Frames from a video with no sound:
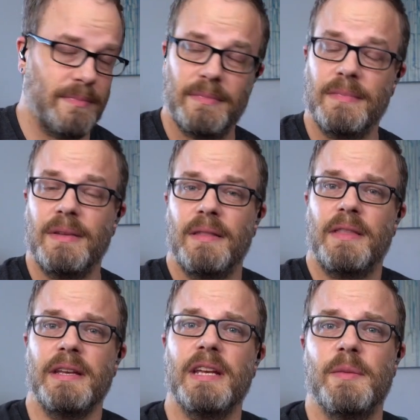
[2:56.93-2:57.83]

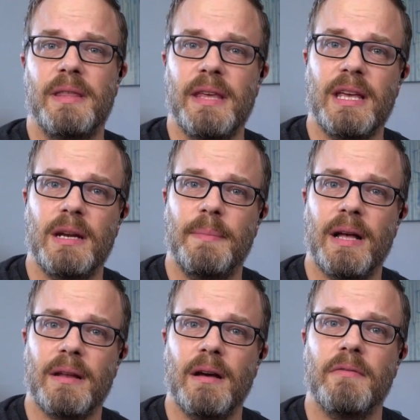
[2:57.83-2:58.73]
that you need to be thinking
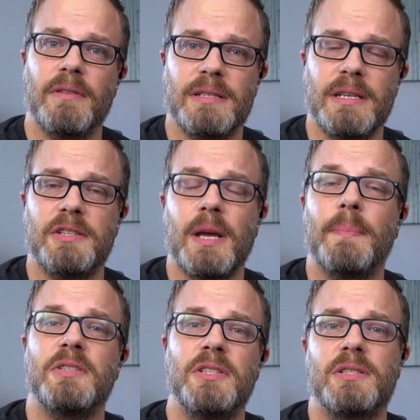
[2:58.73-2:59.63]
about of this E shape
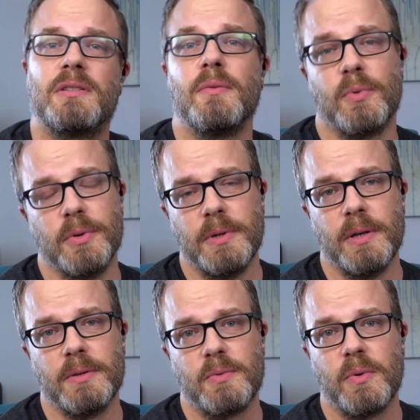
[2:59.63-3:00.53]
is just the root
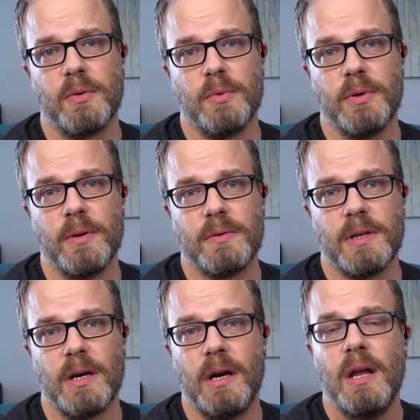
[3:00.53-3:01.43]
notes, where the root notes are.